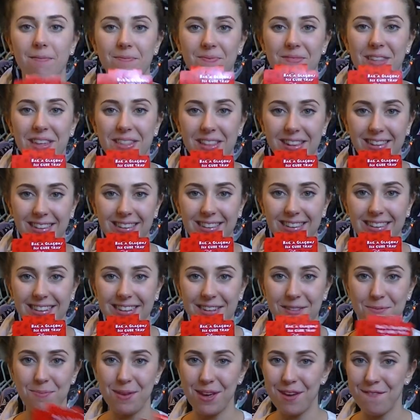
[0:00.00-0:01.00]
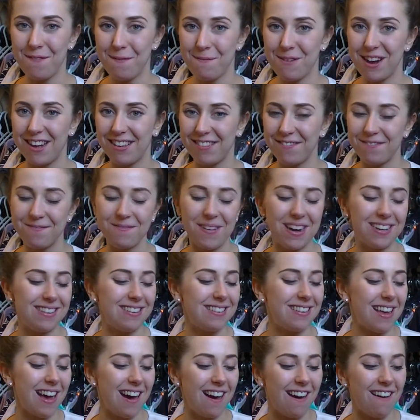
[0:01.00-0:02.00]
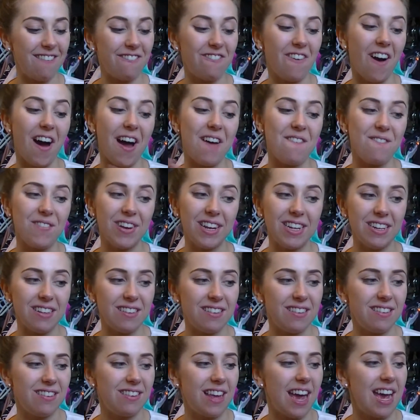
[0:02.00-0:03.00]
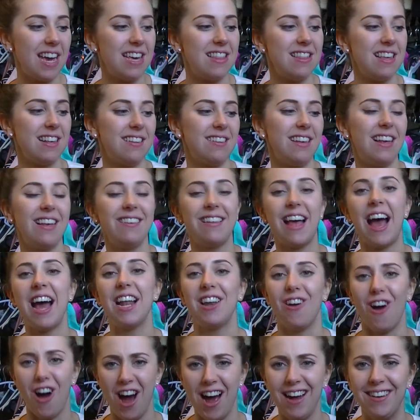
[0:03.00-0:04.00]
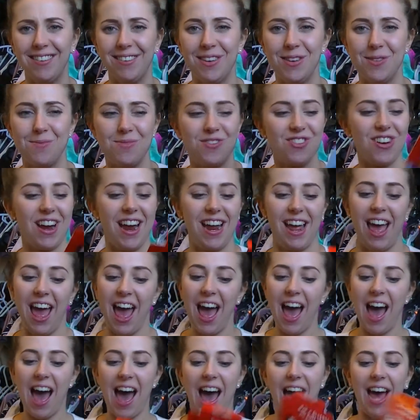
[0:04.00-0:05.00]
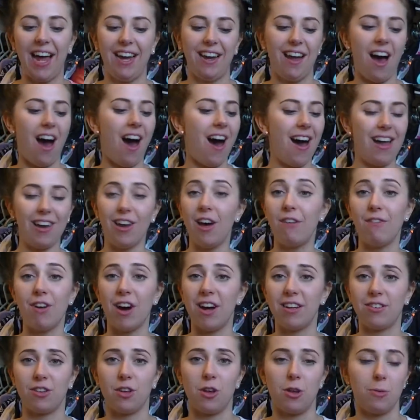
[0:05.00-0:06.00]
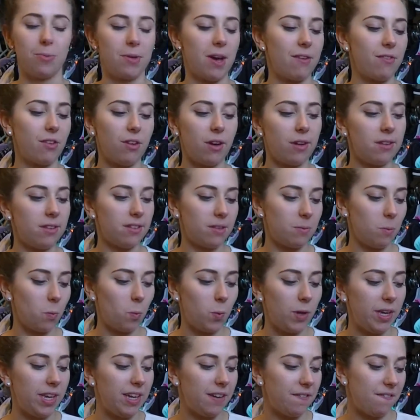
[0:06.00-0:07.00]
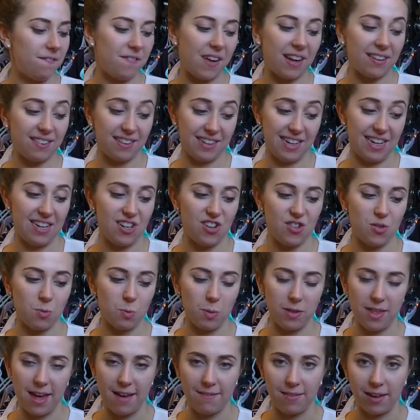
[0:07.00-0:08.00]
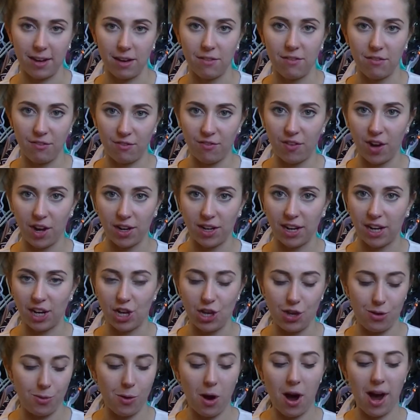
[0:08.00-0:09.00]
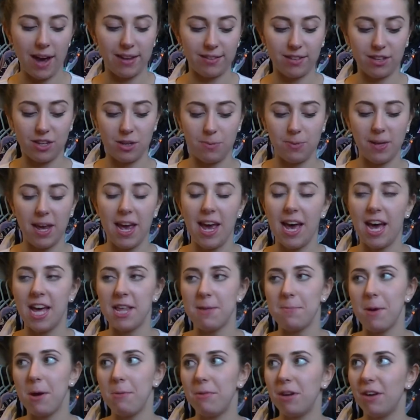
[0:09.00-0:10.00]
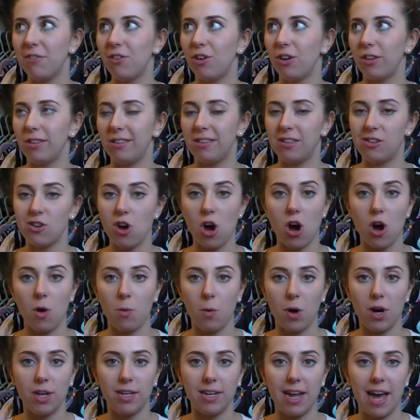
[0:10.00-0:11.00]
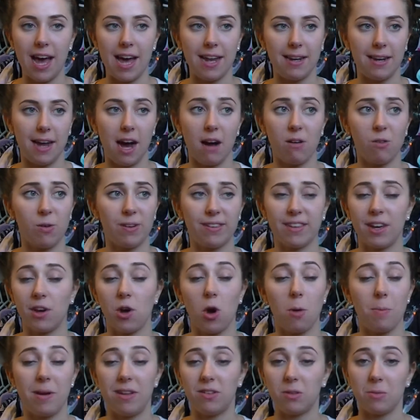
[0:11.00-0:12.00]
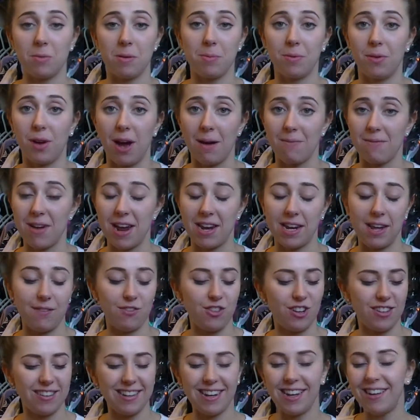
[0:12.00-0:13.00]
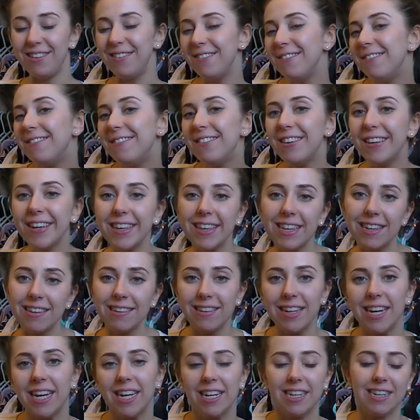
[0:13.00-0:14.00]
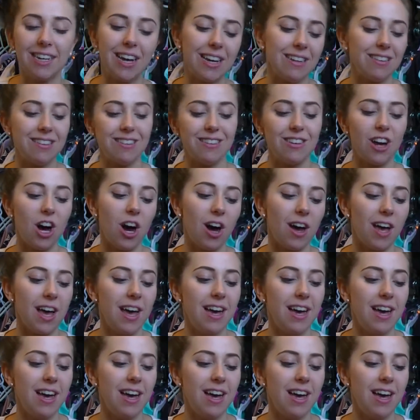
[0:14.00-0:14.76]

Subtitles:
Then this is a little bit of a present for myself. I'm pleased to say this is an ice cube tray, and I love ice cubes. I've got some weird fascination with having fun and cute ice cubes. At the moment I've got a star one, and I always get comments when people come around and have drinks. They're like, oh, look at this like nice star.